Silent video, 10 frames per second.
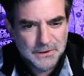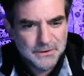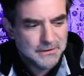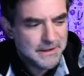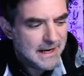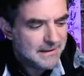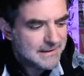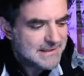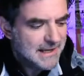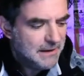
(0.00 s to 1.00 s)

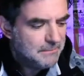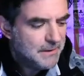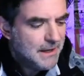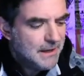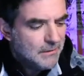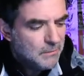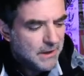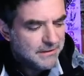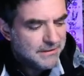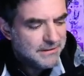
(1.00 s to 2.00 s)
Borealis tape
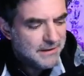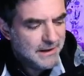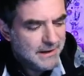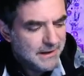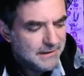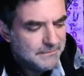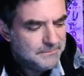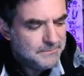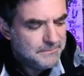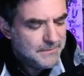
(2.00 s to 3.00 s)
with a
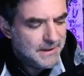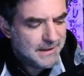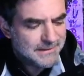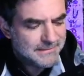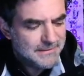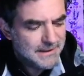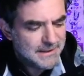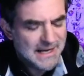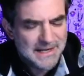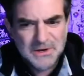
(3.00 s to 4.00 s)

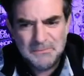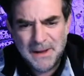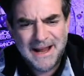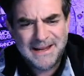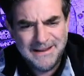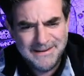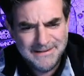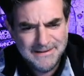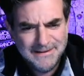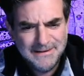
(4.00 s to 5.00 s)
ketchup packet
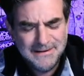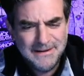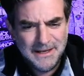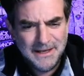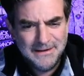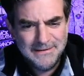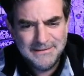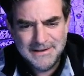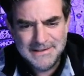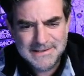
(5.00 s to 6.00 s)
in it,
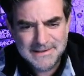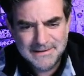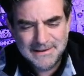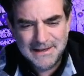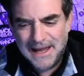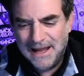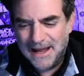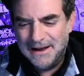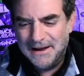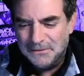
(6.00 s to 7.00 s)
because
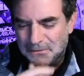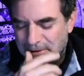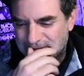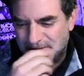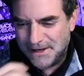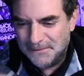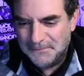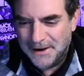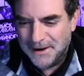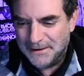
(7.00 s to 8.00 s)
what's her name?
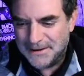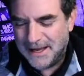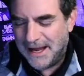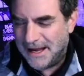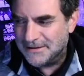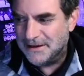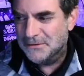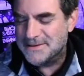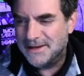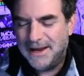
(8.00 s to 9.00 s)
Kay Hanley
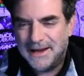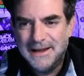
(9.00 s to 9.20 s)
was like